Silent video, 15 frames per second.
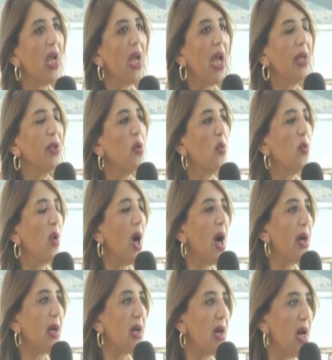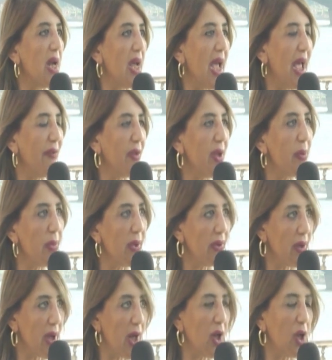and who are uh, having
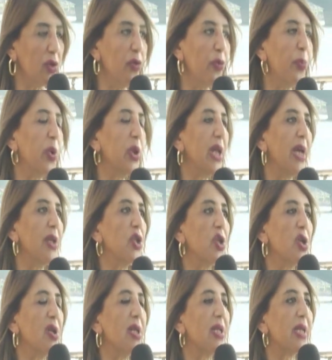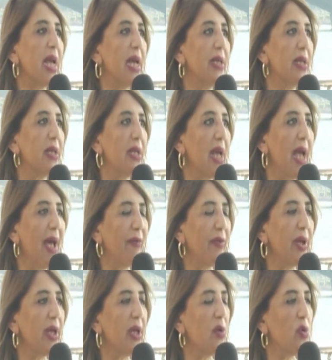a lot of potentials and
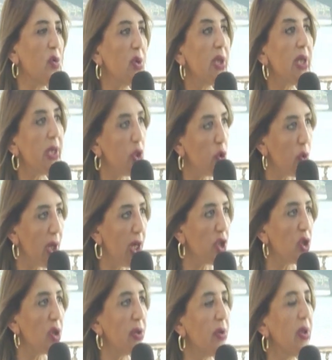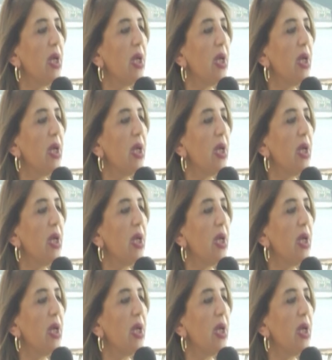having good education